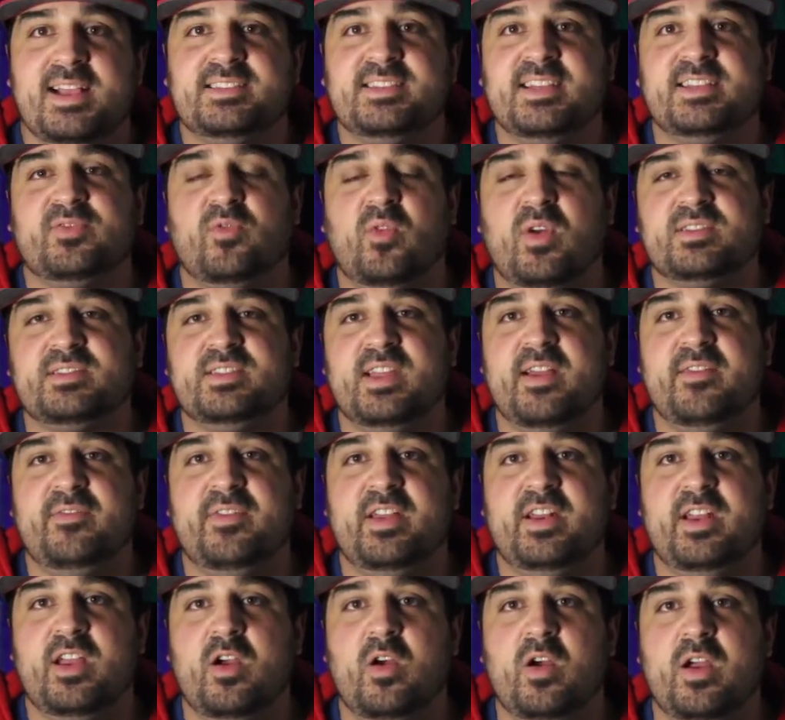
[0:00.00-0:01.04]
guys, thanks for watching that
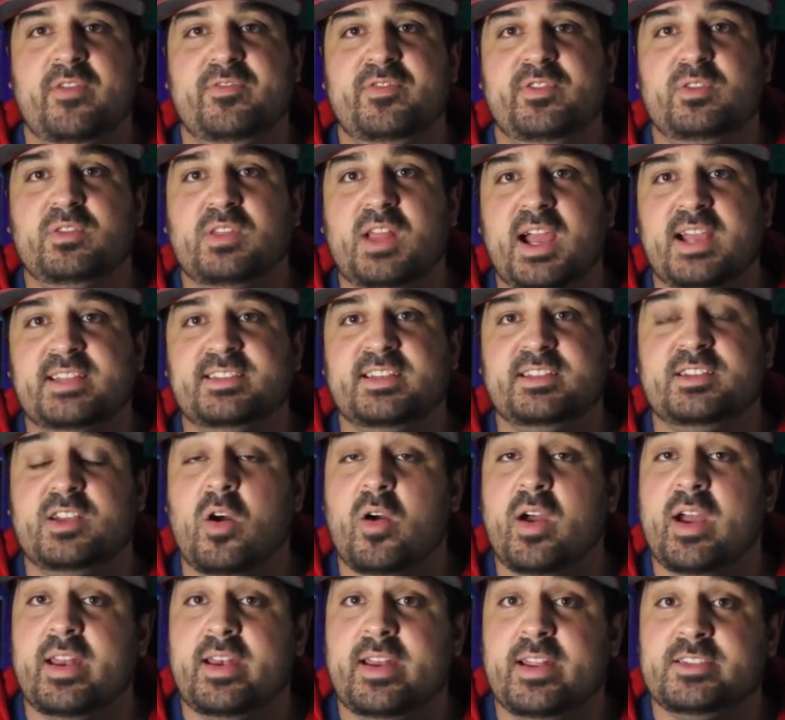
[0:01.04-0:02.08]
video. If you liked it,
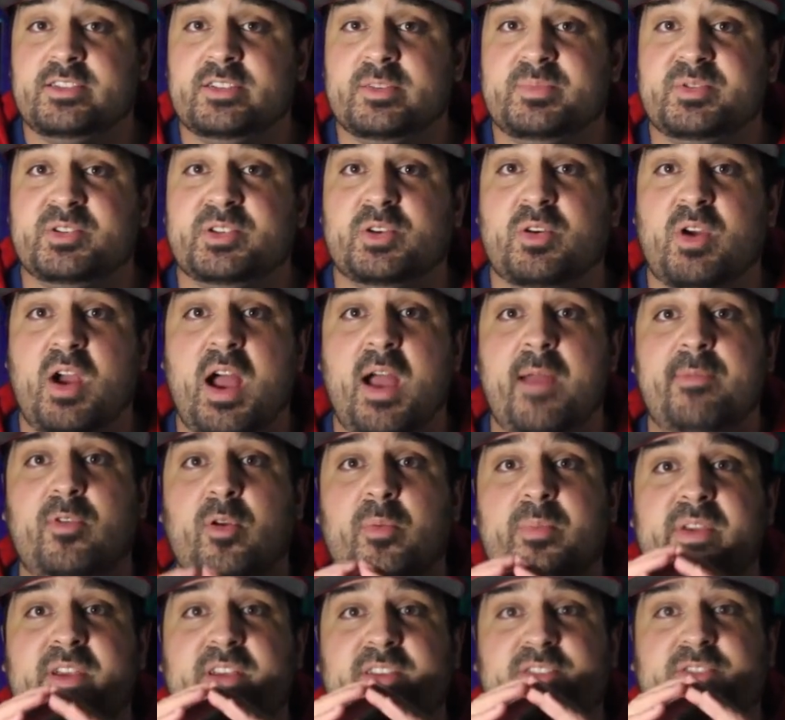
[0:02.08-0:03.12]
go ahead and hit subscribe.
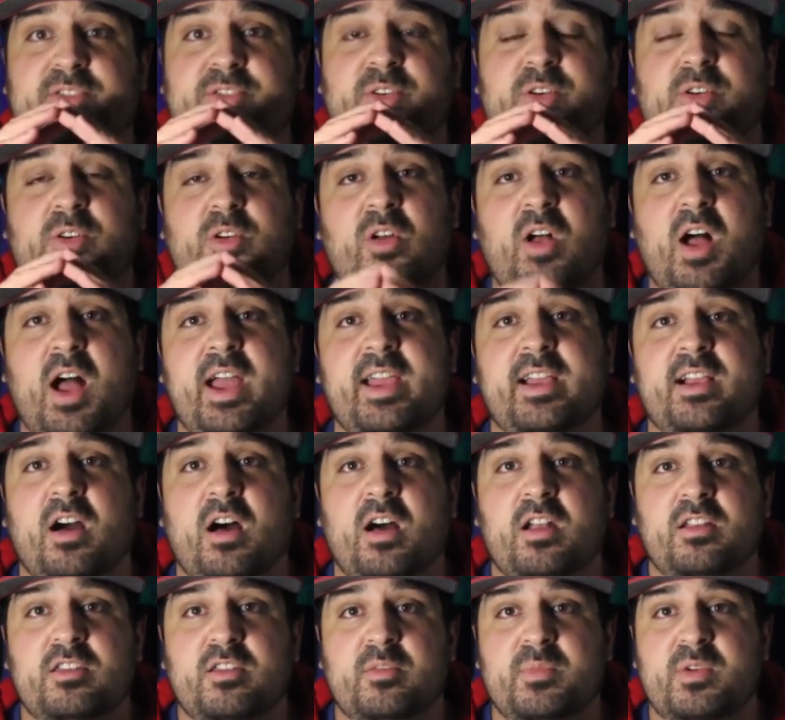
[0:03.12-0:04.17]
There'll be a circle
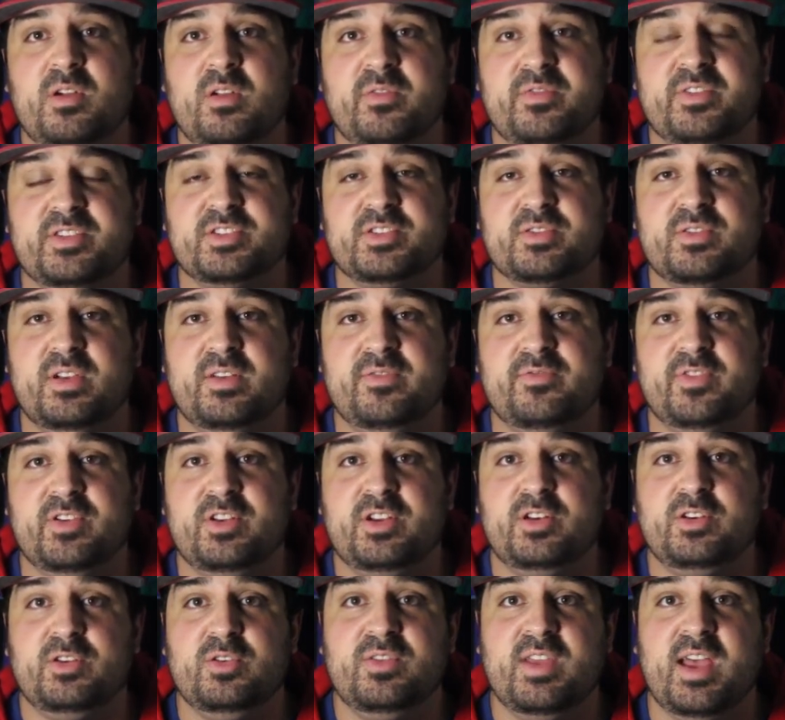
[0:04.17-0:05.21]
icon in the middle of the screen for
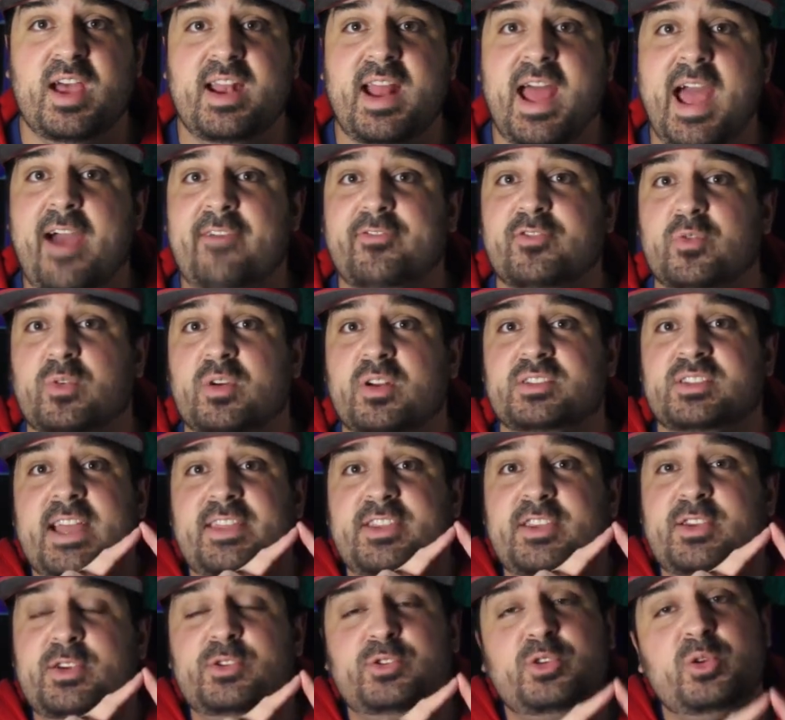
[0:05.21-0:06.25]
you to do that. Afterwards,
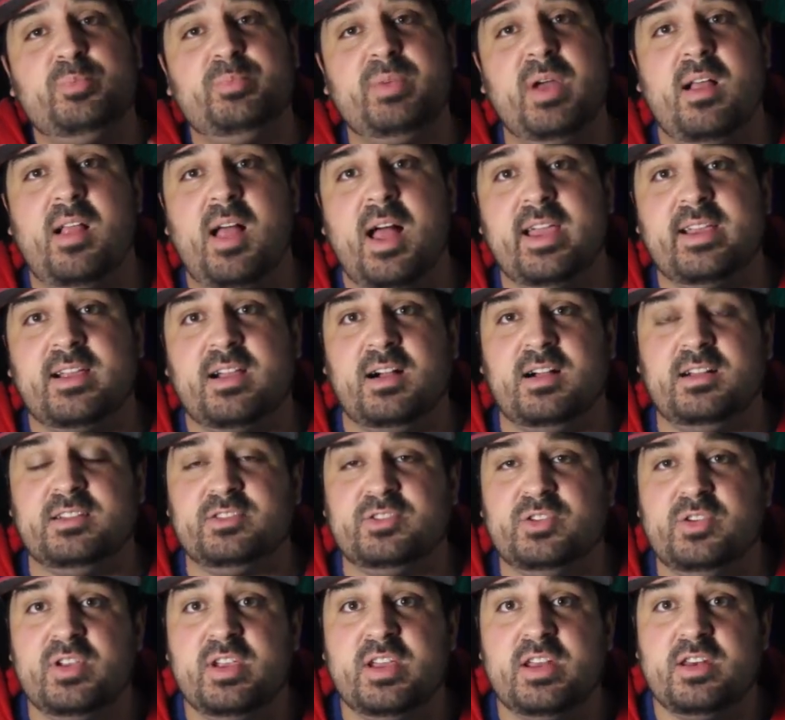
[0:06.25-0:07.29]
hit the YouTube bell
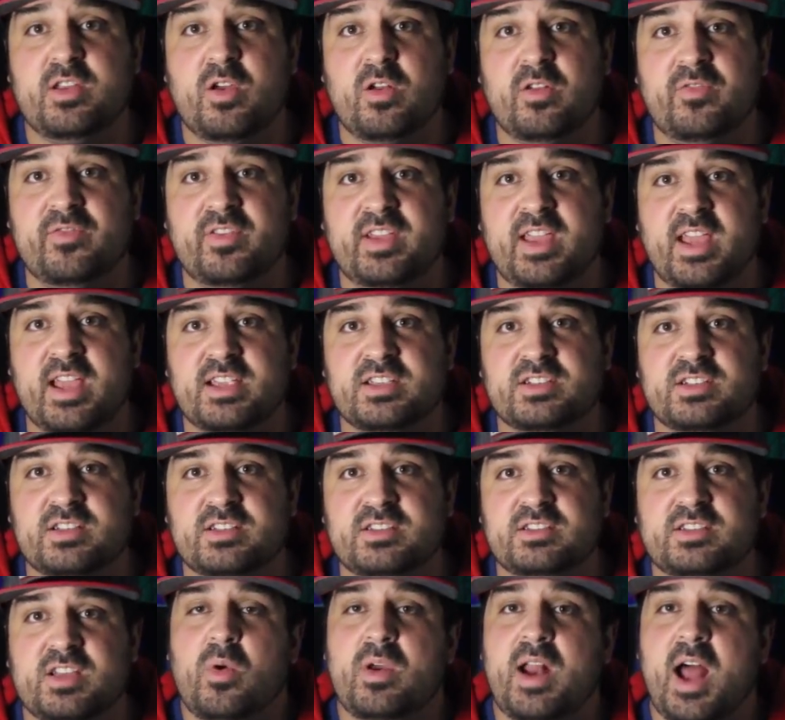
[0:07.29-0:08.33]
icon so you can get
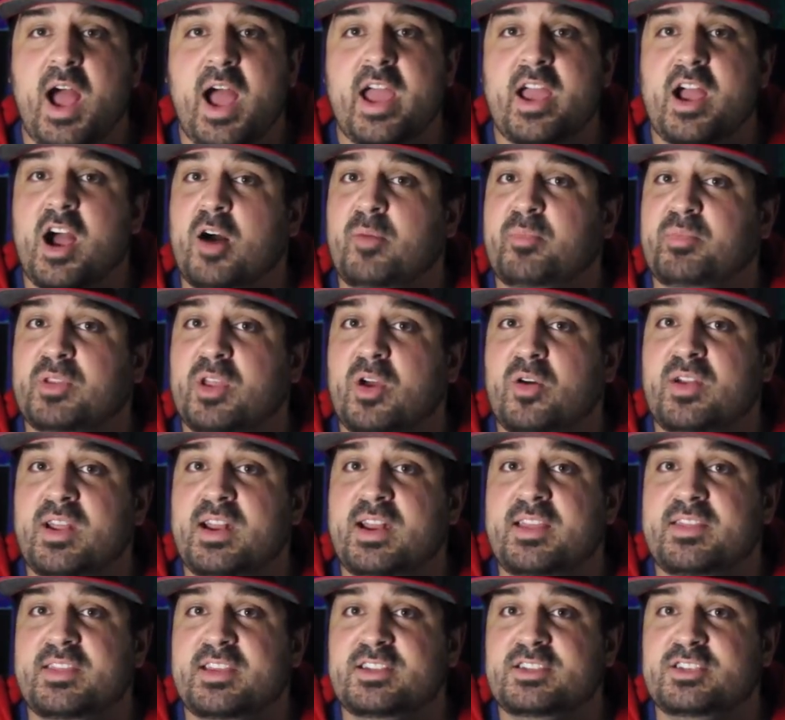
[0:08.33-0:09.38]
notifications when I upload
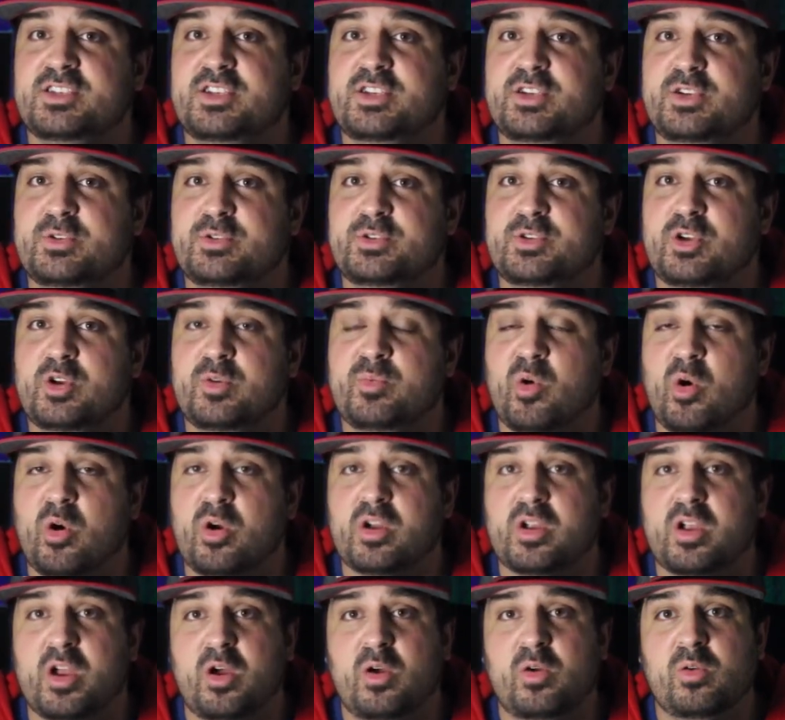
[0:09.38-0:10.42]
anything to YouTube
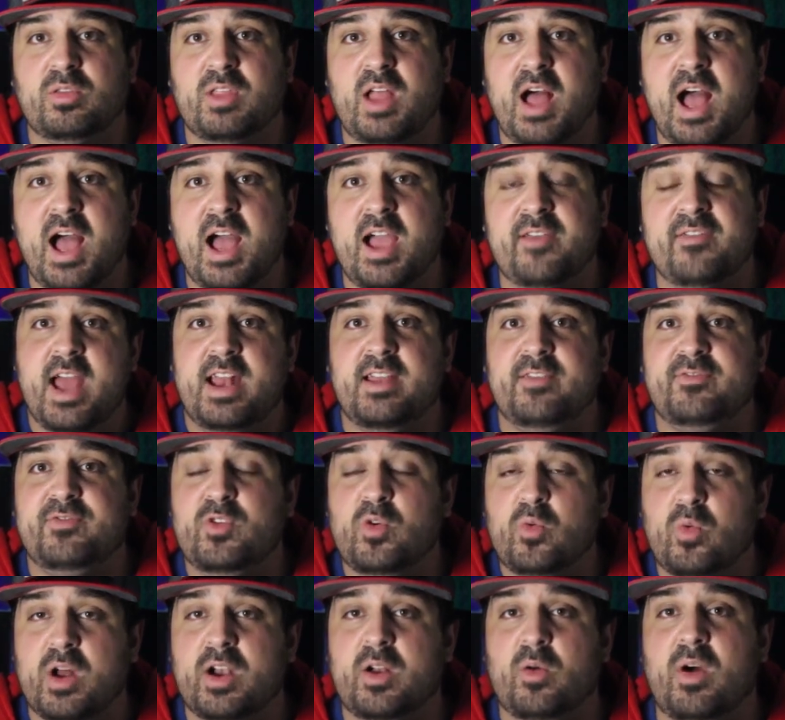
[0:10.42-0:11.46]
or go live. And if
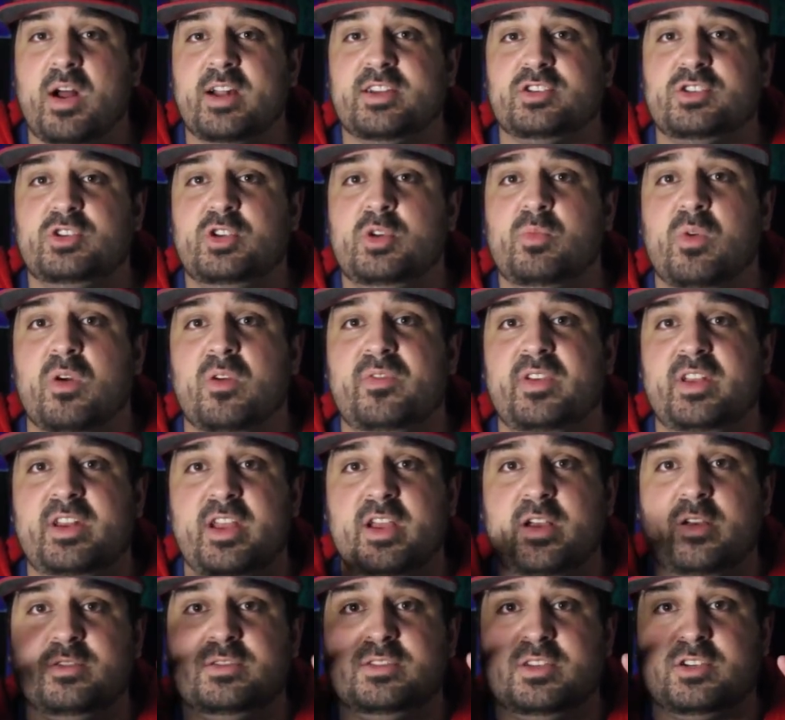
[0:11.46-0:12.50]
you want to watch 2 more
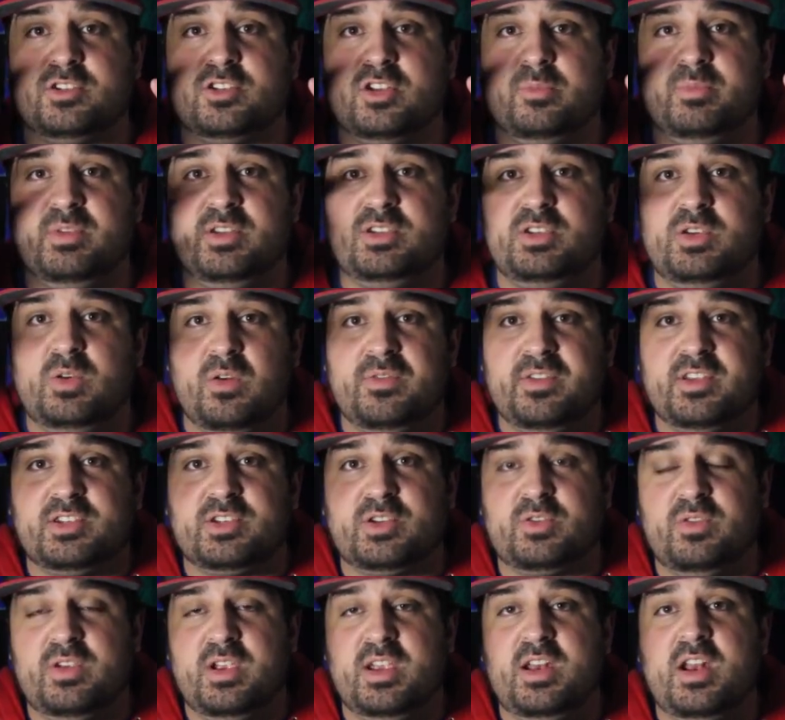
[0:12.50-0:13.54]
videos, there should be 2 on the
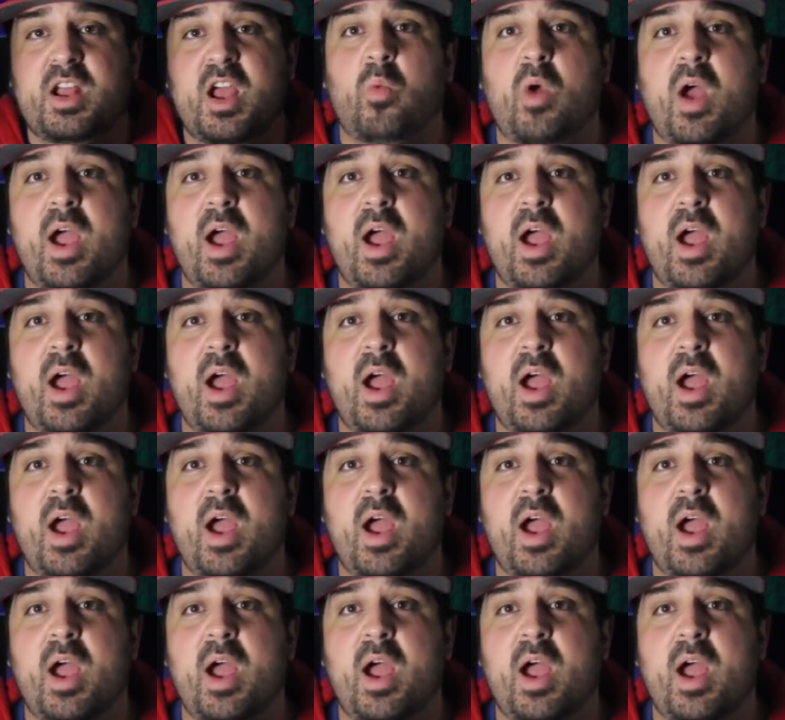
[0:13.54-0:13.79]
screen